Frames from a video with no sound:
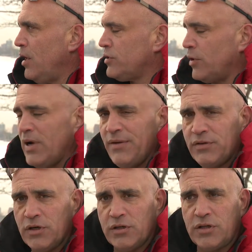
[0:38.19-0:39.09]
So
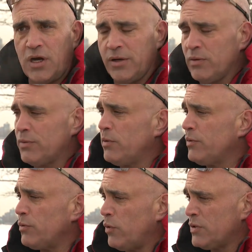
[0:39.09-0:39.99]
after talking with
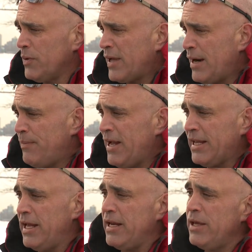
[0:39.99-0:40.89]
him once we got him
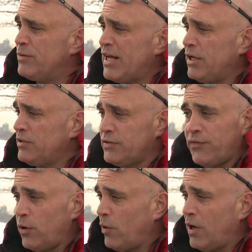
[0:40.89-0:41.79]
back in, he was out just
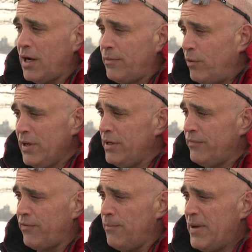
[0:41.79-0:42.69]
for a walk. When he
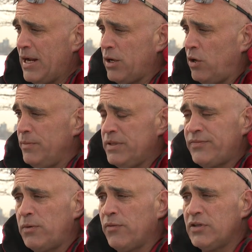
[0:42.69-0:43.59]
from back home, he's
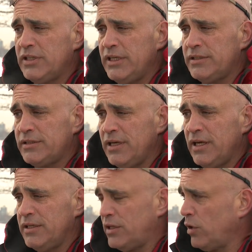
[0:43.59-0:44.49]
from overseas.
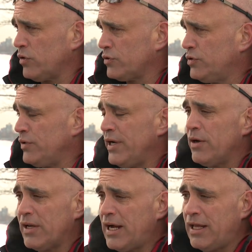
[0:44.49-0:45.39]
He's a local student
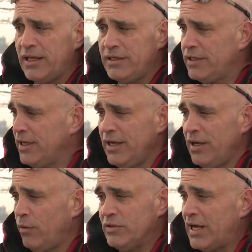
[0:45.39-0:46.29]
here to college.
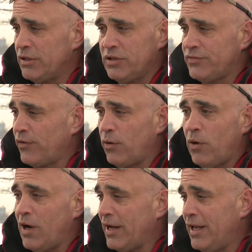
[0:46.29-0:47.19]
Was out just for a
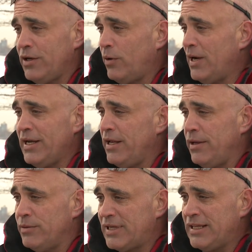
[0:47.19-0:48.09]
walk. had no idea
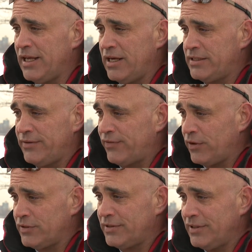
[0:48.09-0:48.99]
he was on the ice at
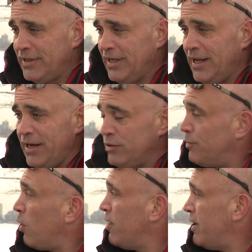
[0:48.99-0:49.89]
first. He was
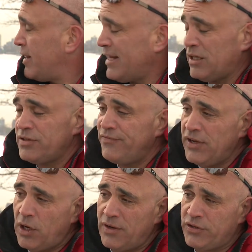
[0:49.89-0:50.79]
more than a thousand
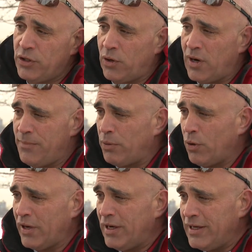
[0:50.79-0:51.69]
feet offshore on
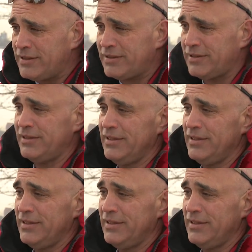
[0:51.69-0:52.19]
broken ice.